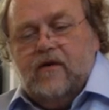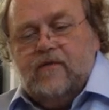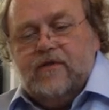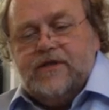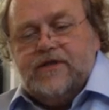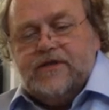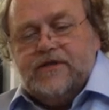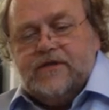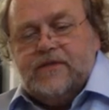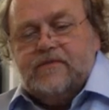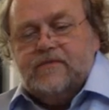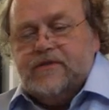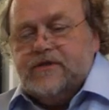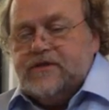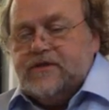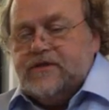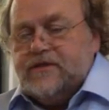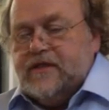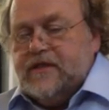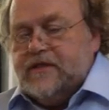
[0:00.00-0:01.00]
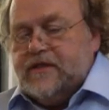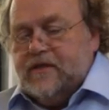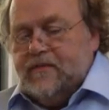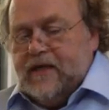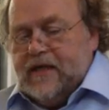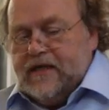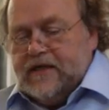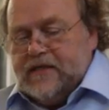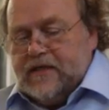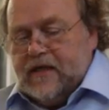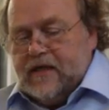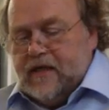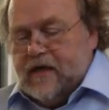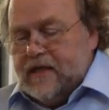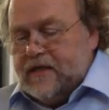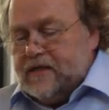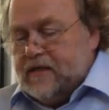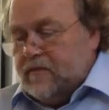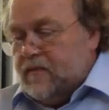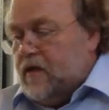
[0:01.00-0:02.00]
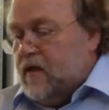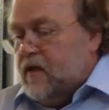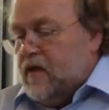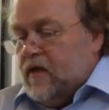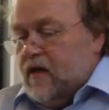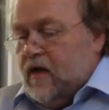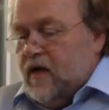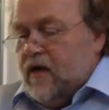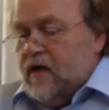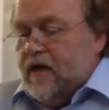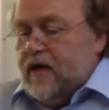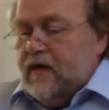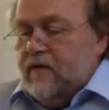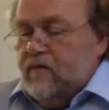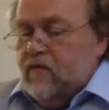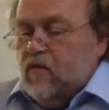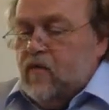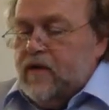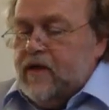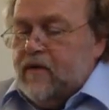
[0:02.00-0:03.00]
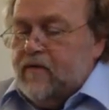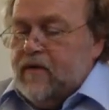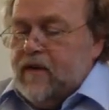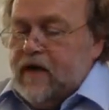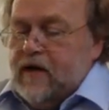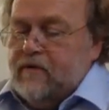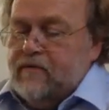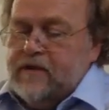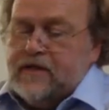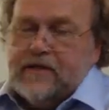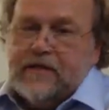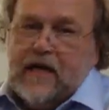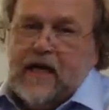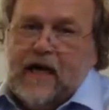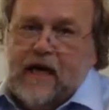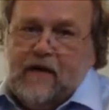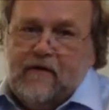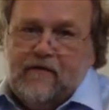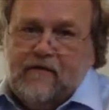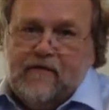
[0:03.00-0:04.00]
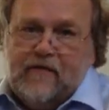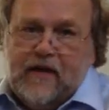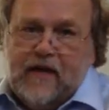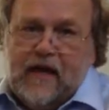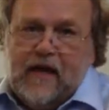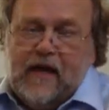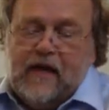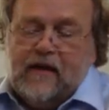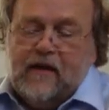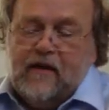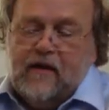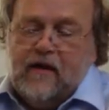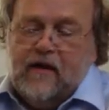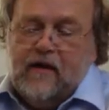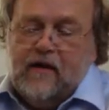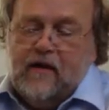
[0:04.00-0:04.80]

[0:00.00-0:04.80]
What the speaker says: which is a domestic item. Here, William Howard Taft, again.